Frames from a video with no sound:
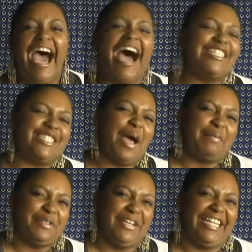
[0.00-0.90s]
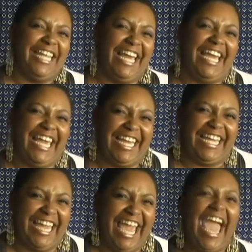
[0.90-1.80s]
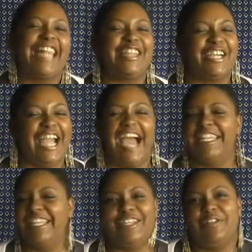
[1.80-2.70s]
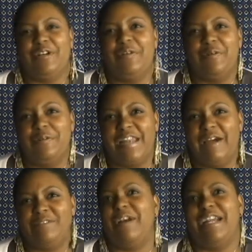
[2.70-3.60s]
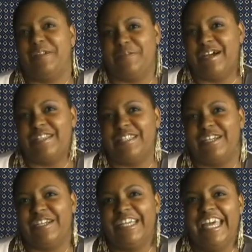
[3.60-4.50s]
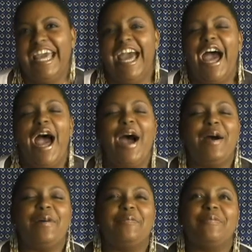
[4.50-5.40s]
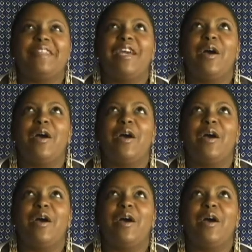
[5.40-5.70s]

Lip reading: I stopped doing that after I didn't agree with what I was writing about, so, I